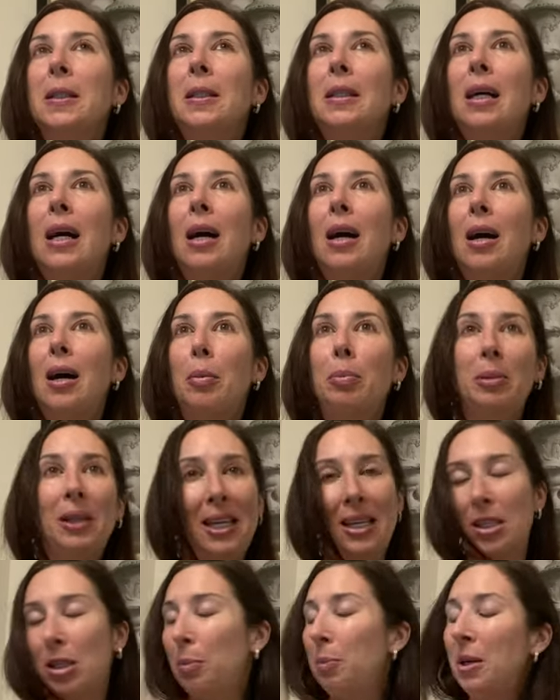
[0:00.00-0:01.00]
uh,
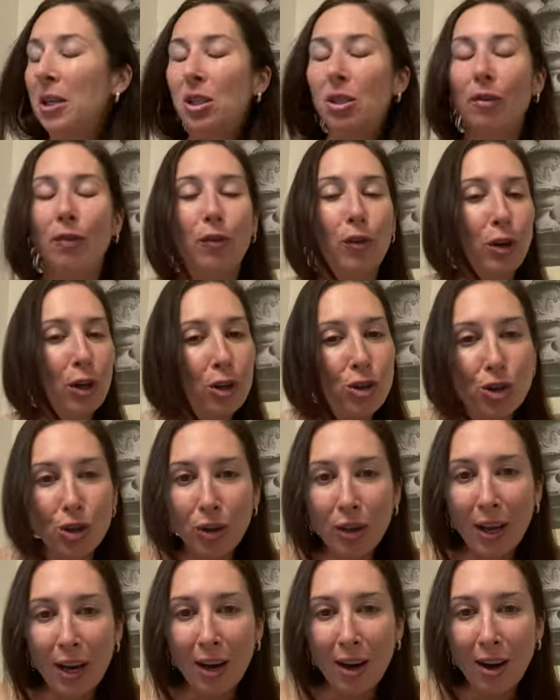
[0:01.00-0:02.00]
place a piece of furniture
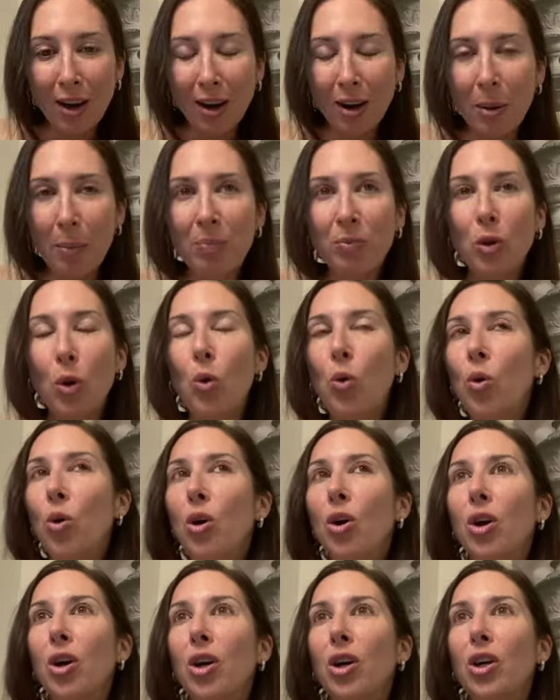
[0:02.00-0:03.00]
there,
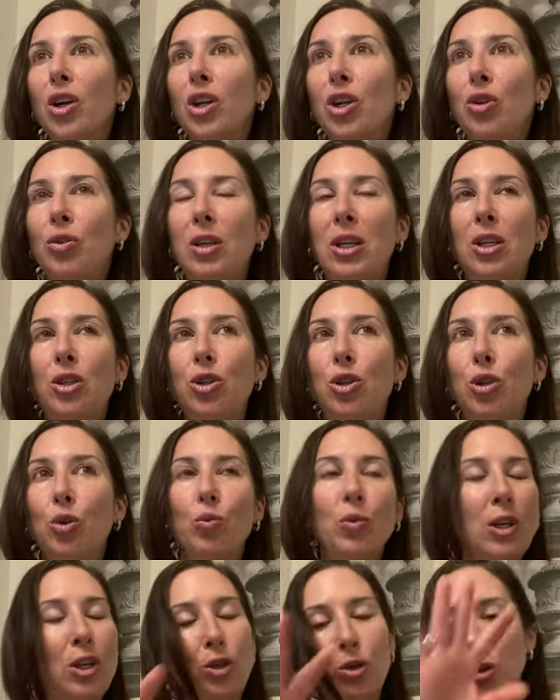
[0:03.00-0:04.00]
or you need to
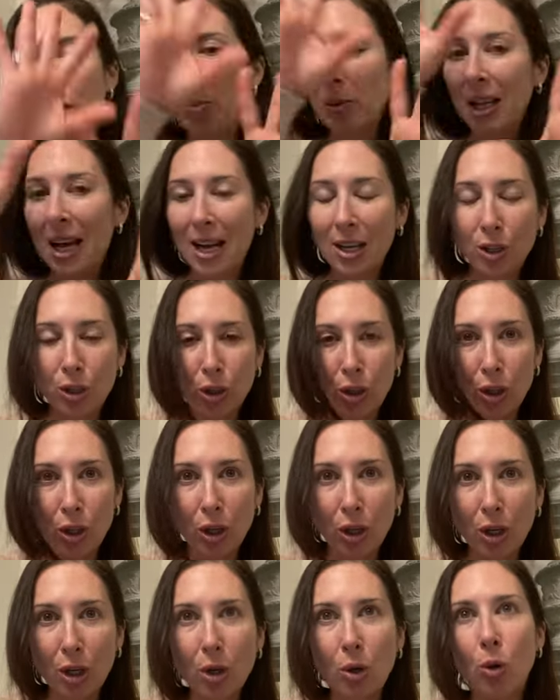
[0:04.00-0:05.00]
redo the
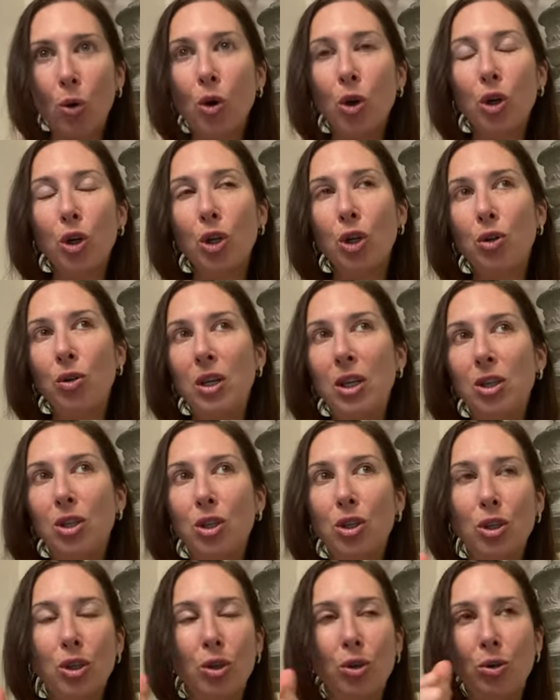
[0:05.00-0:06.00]
plaster, or you need to
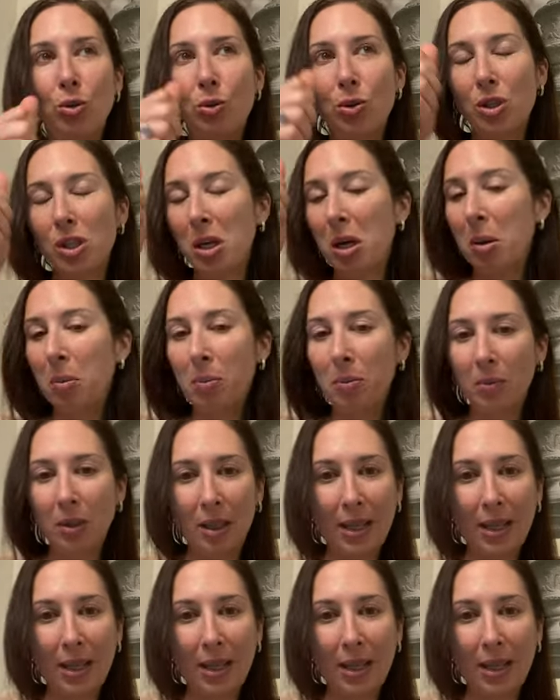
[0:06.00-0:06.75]
do some